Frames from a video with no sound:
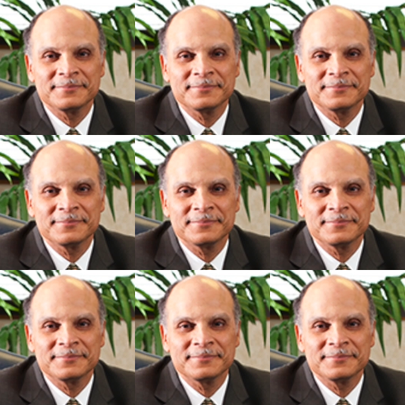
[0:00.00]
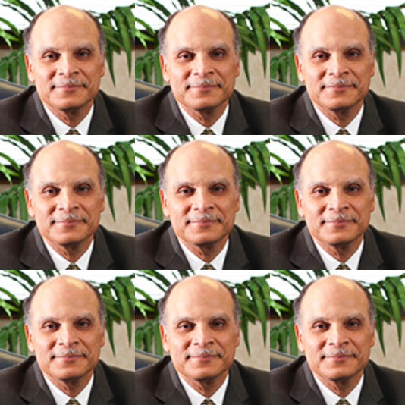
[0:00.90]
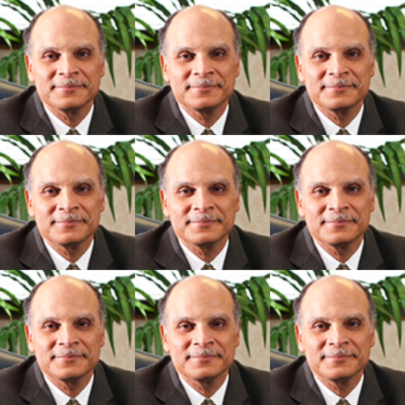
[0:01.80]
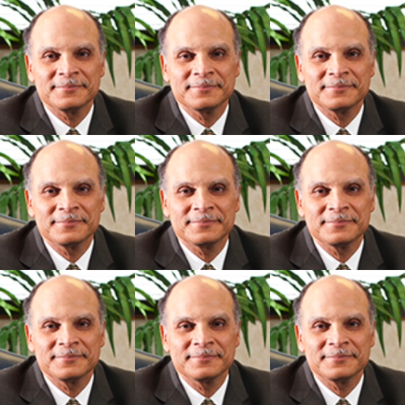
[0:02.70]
[no speech]